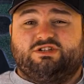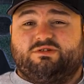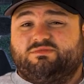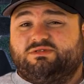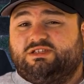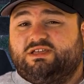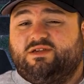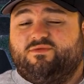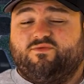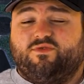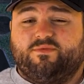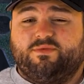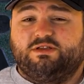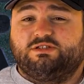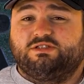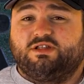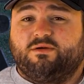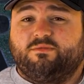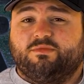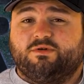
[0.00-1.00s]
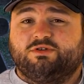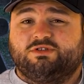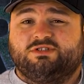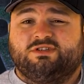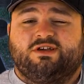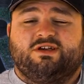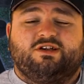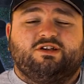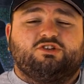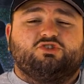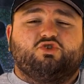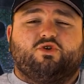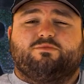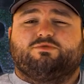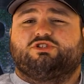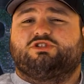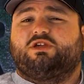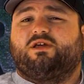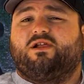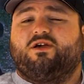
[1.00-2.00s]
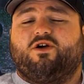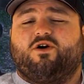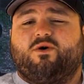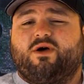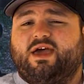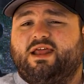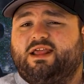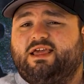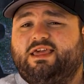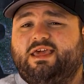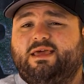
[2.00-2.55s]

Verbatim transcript: I'm seeing from these numbers. So I'm just gonna go ahead and